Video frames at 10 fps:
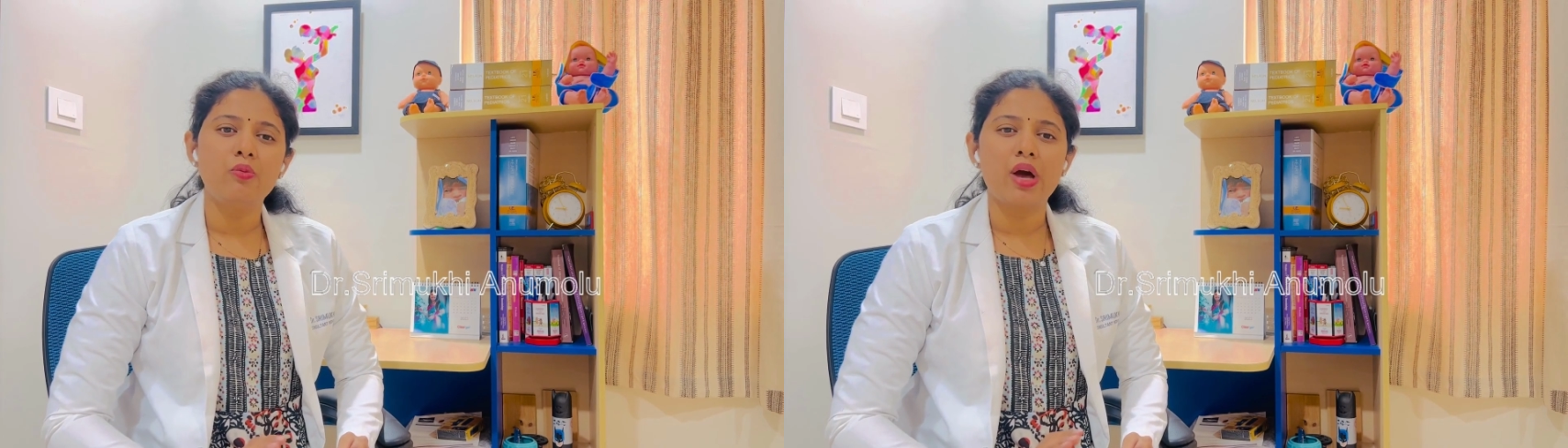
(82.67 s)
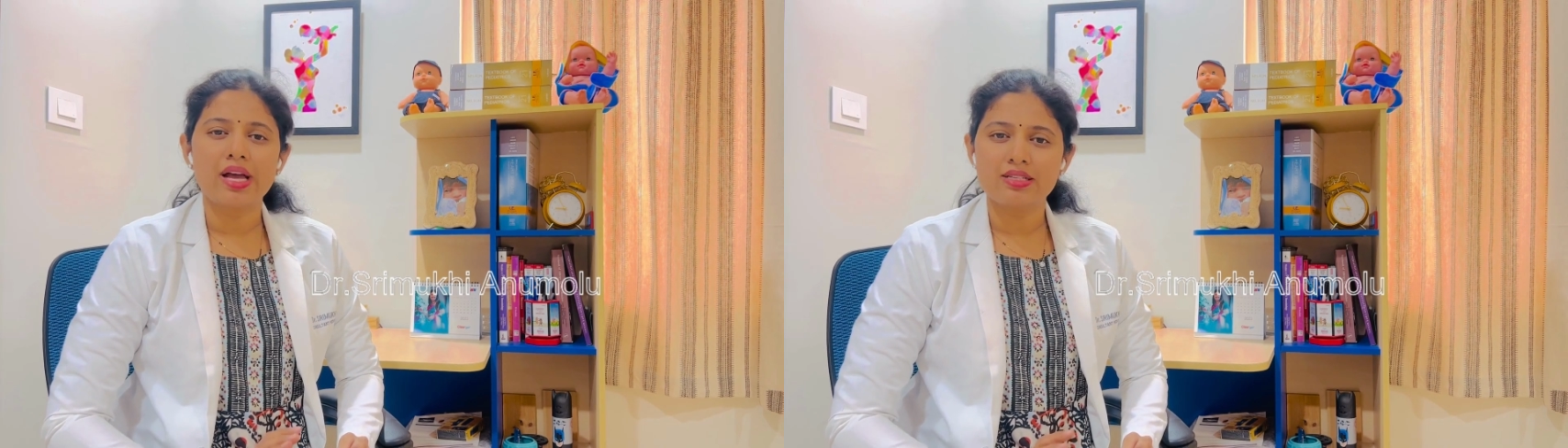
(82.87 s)

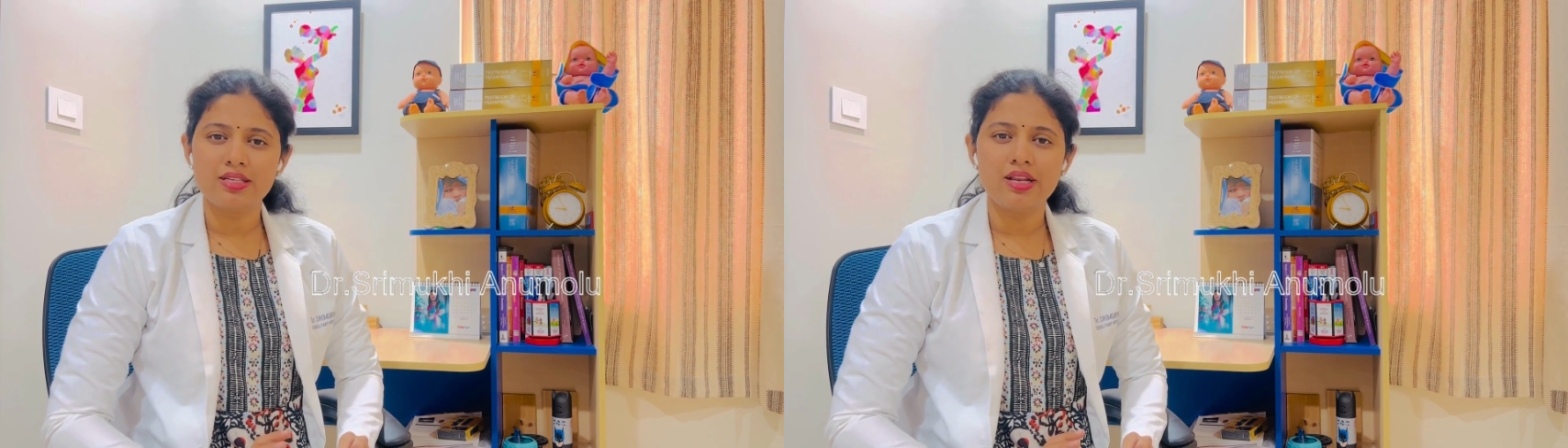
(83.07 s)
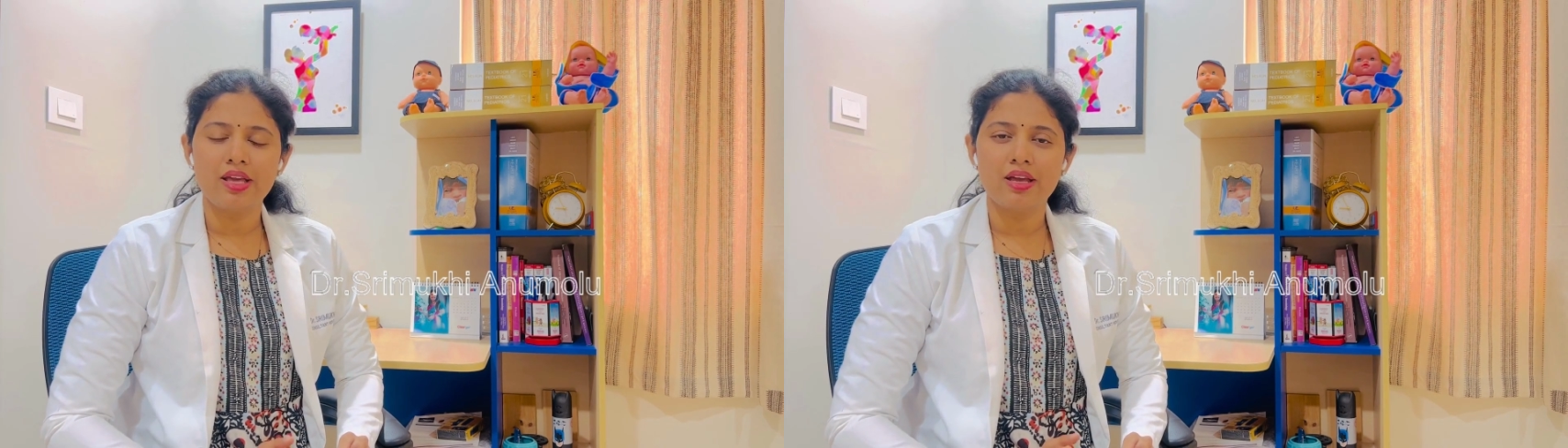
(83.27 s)
waxy
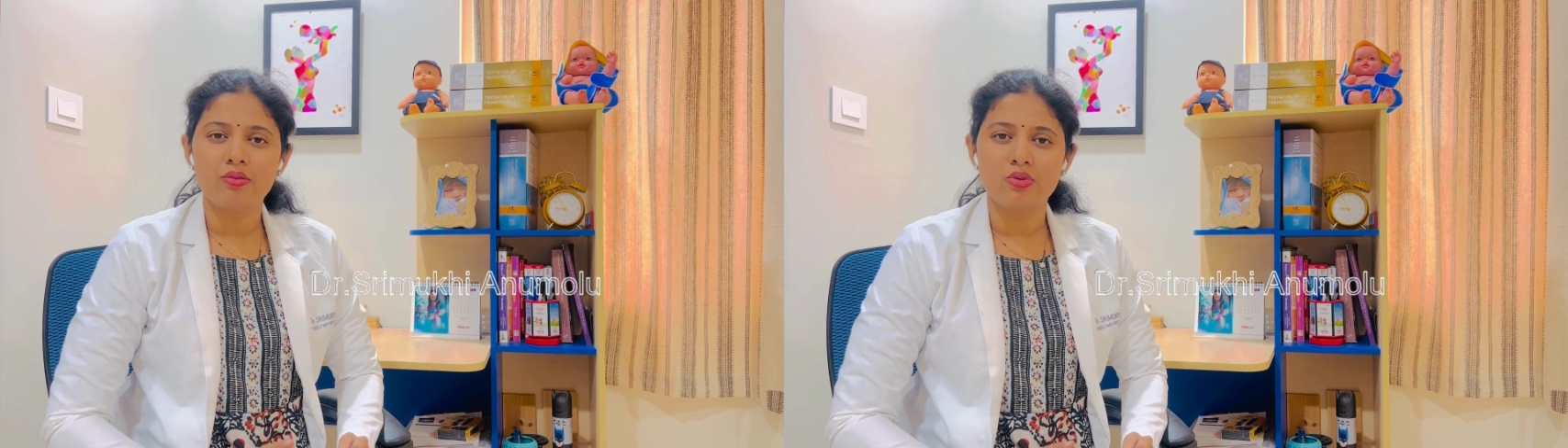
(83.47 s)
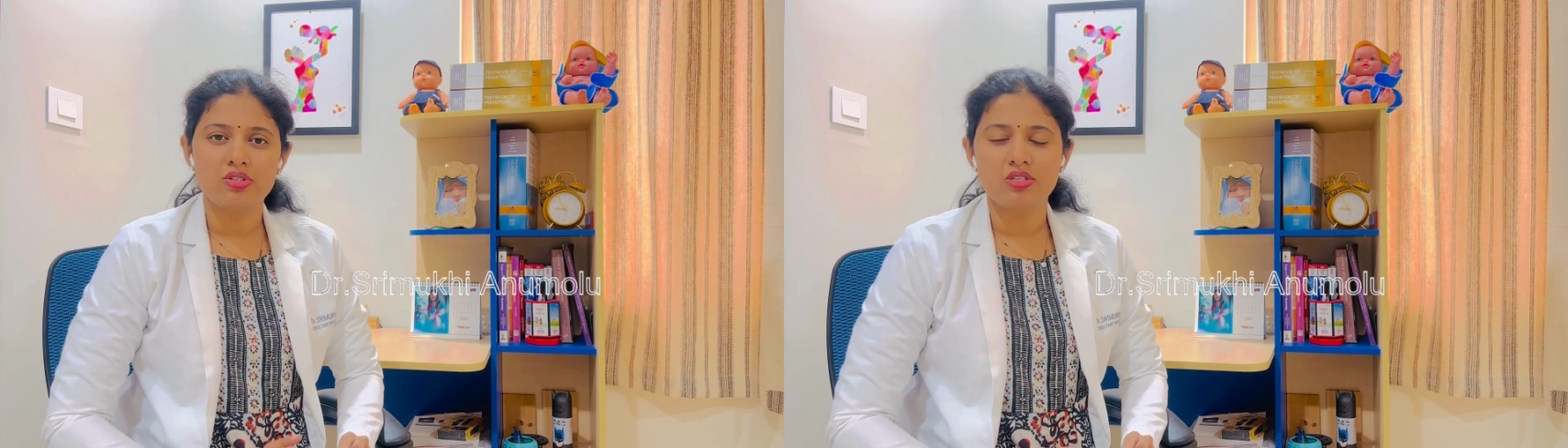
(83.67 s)
layer
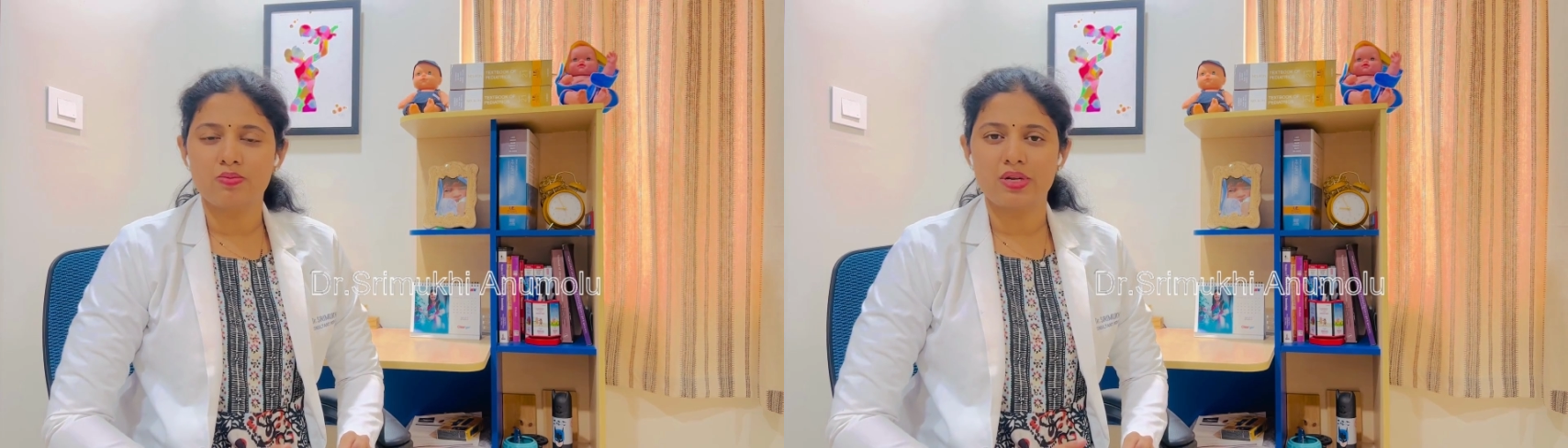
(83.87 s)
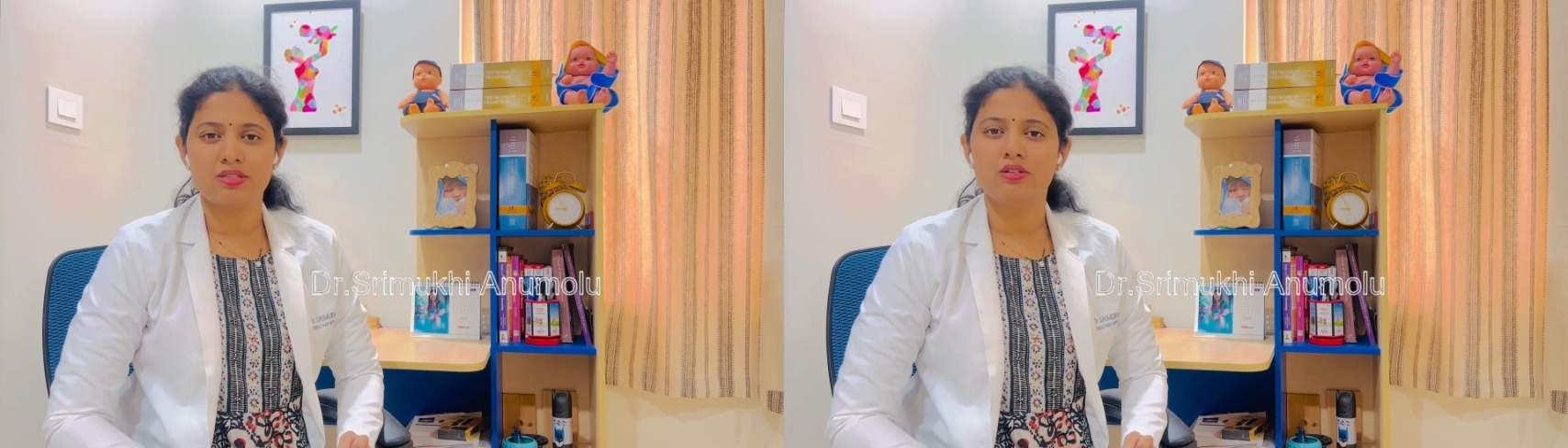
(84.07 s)
which is
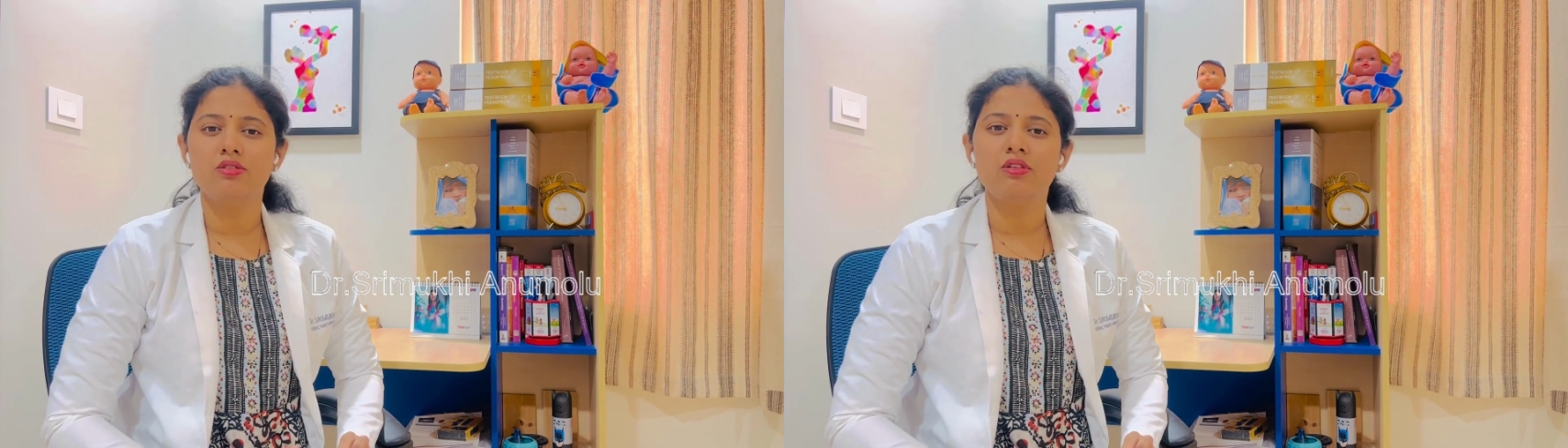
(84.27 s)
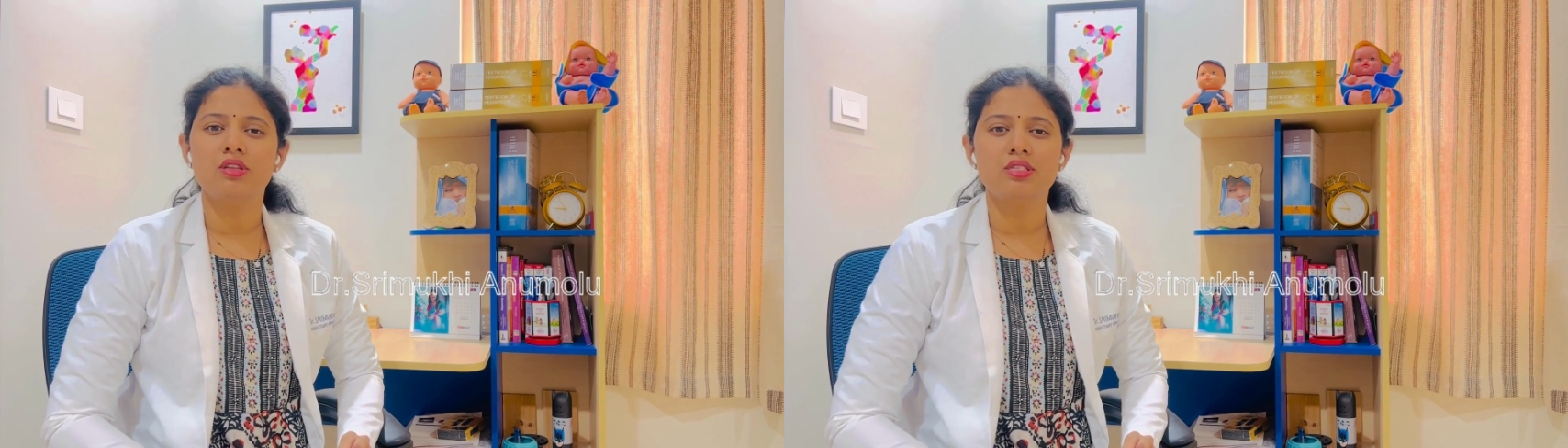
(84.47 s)
present
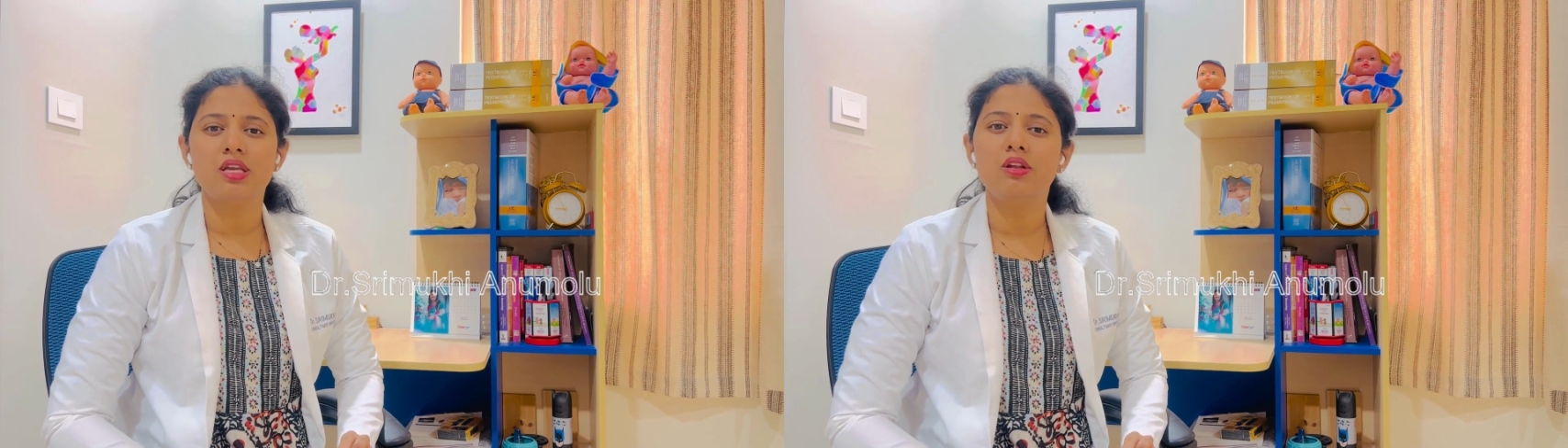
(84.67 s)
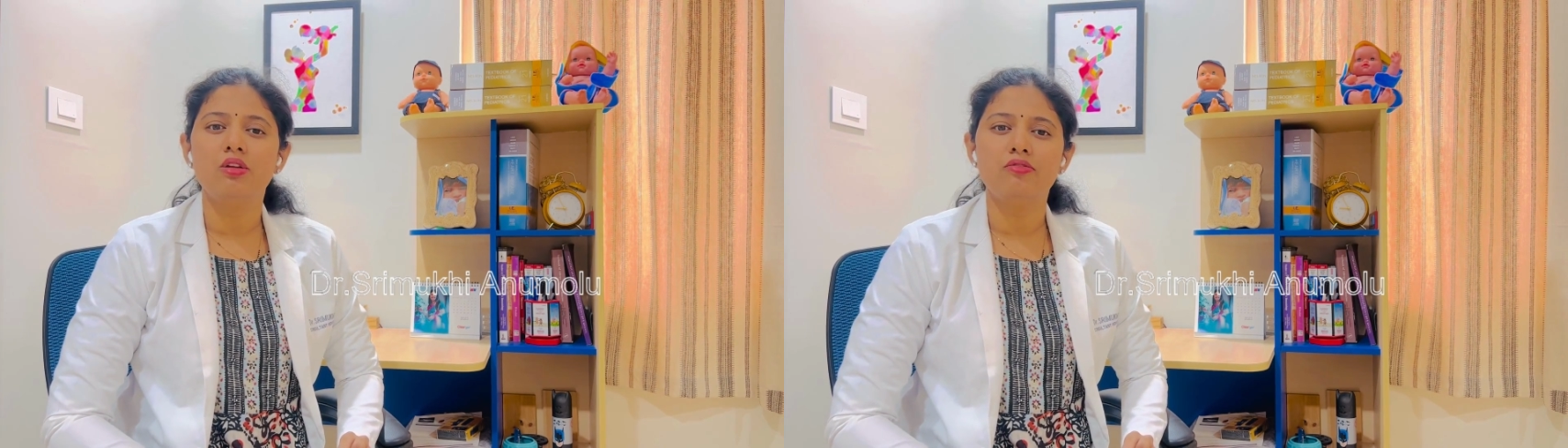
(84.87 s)
on the
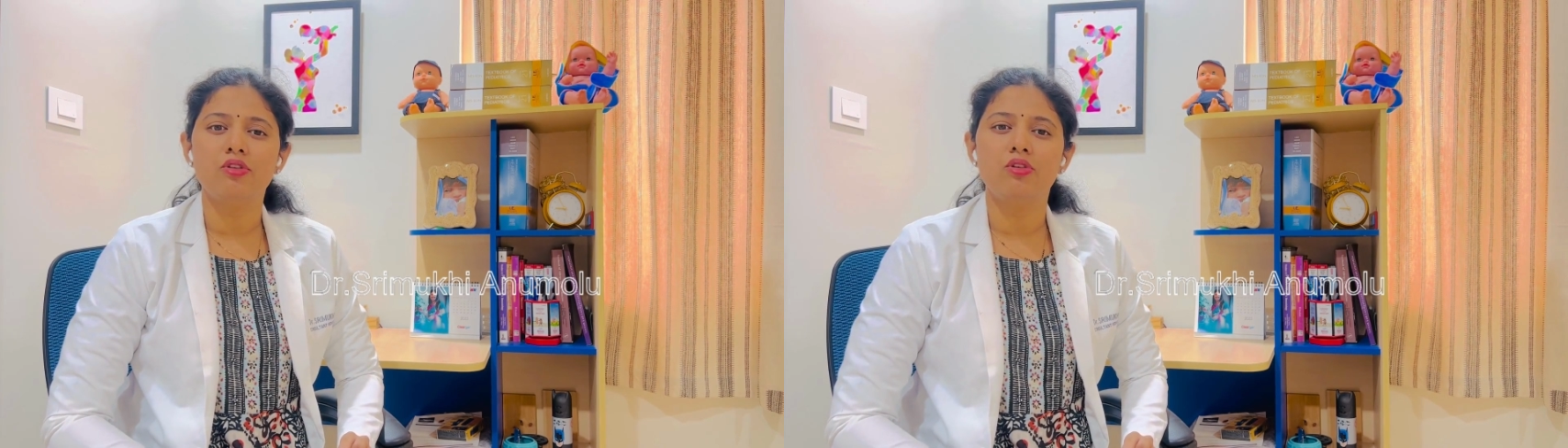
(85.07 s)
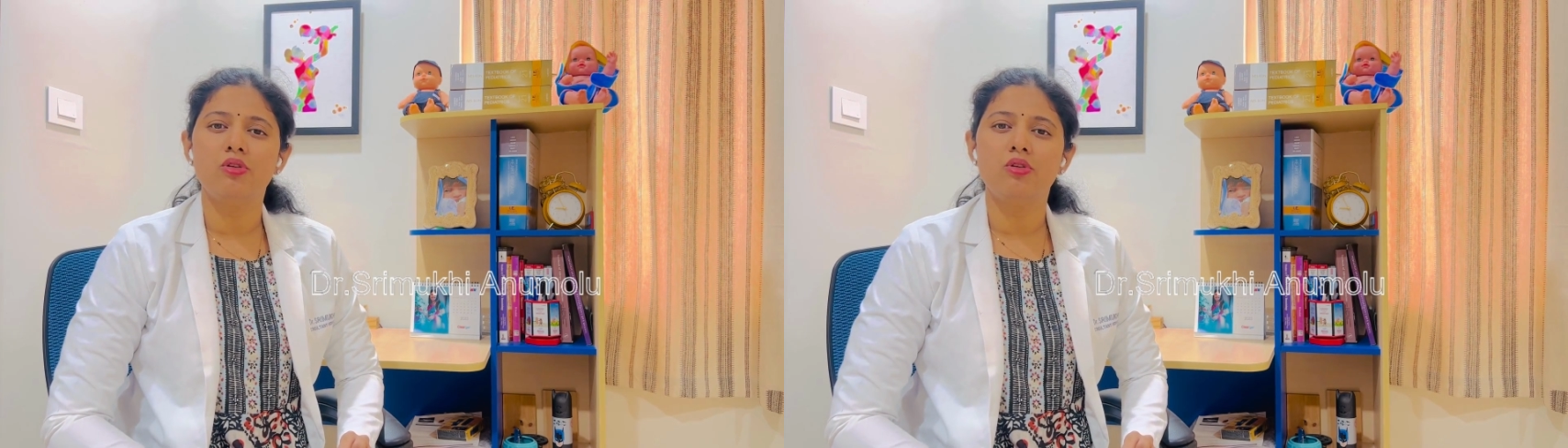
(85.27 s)
skin of the